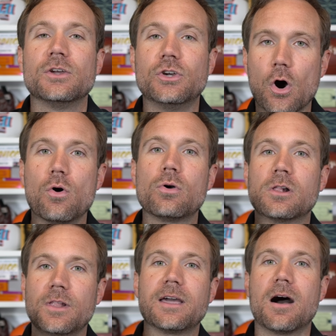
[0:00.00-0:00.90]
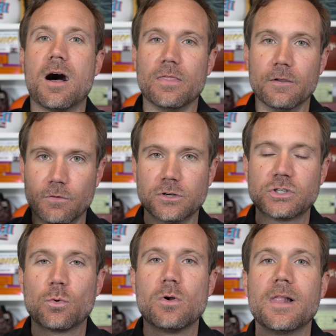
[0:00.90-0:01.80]
Go click on the
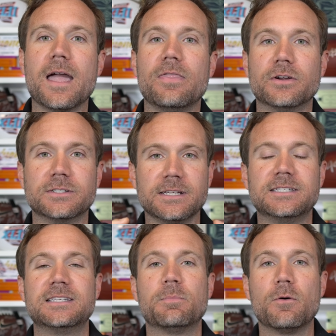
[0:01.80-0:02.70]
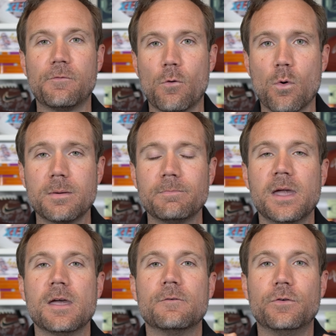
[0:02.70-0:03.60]
virtual, and there's a simple form
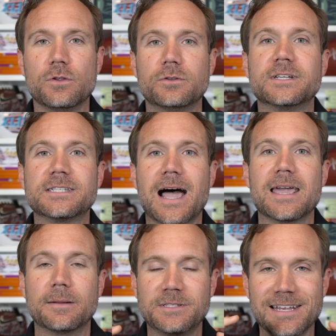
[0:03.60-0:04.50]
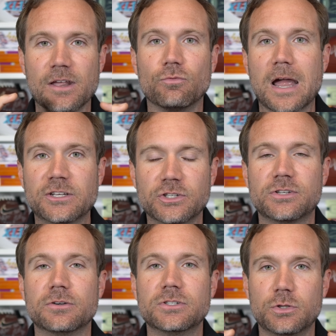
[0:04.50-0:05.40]
for you to sign up to get
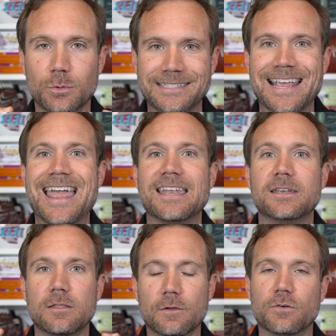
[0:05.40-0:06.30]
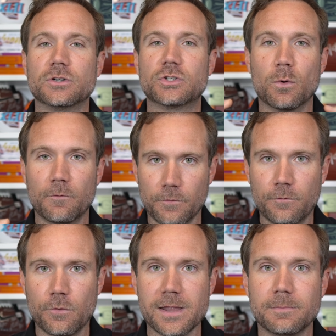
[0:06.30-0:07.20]
registered to attend the virtual for
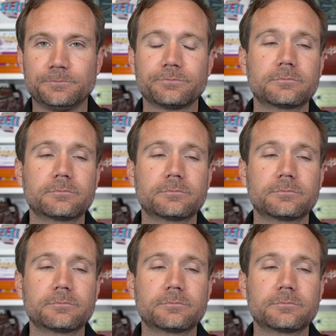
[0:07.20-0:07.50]
free.